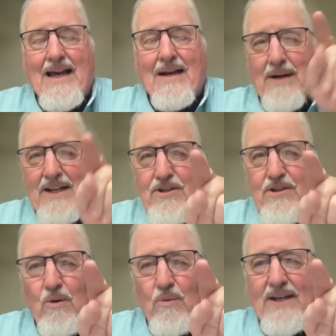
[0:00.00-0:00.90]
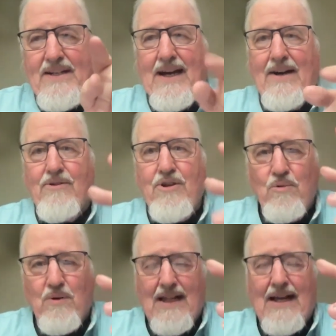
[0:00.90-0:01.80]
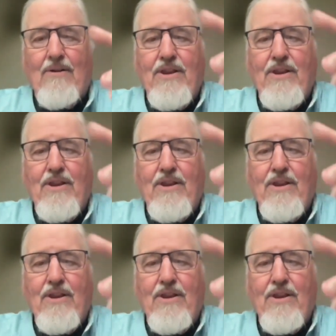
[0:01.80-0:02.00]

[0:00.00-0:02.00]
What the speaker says: and by slowing down, you allow